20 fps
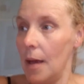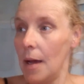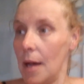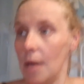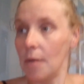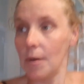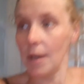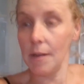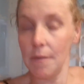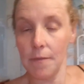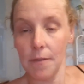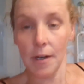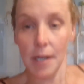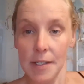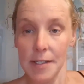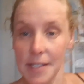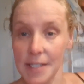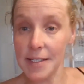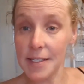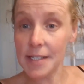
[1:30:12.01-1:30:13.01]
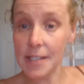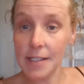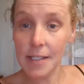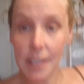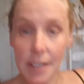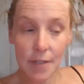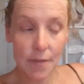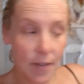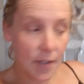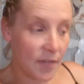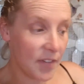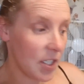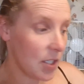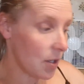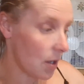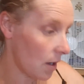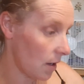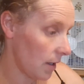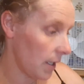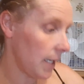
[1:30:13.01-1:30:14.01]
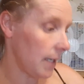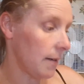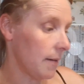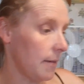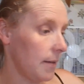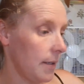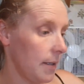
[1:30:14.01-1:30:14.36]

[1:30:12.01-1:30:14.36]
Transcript: All right, friends, it's 6:59.